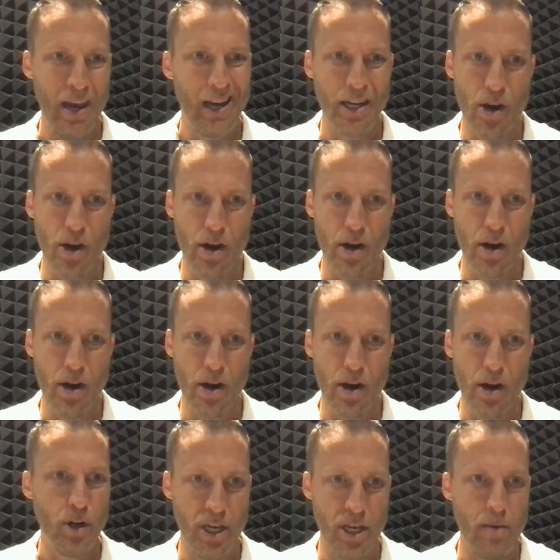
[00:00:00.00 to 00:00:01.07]
kind of gearing up
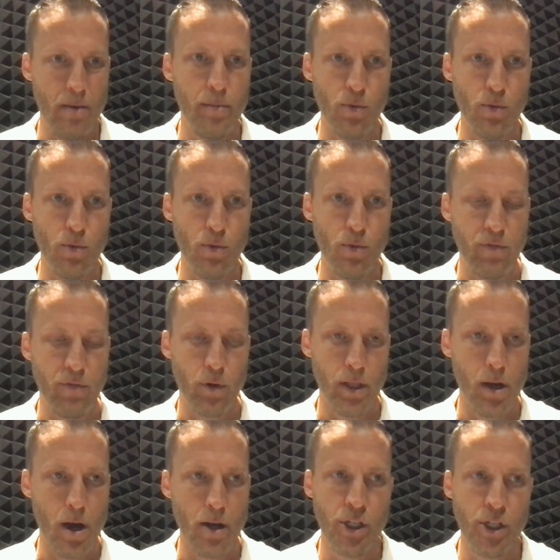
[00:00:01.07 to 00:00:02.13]
your team to be ready
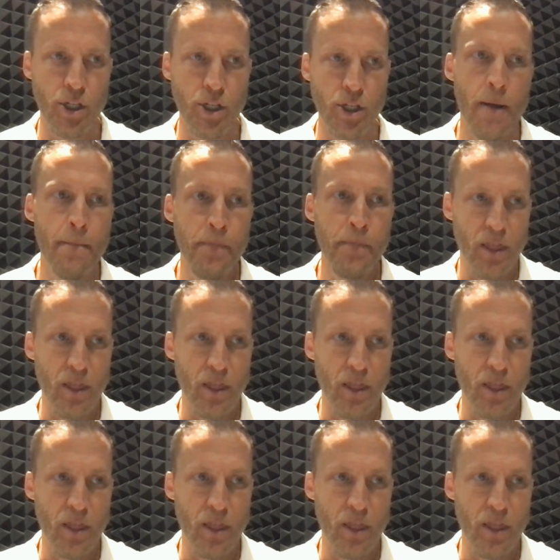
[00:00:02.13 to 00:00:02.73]
for the launch.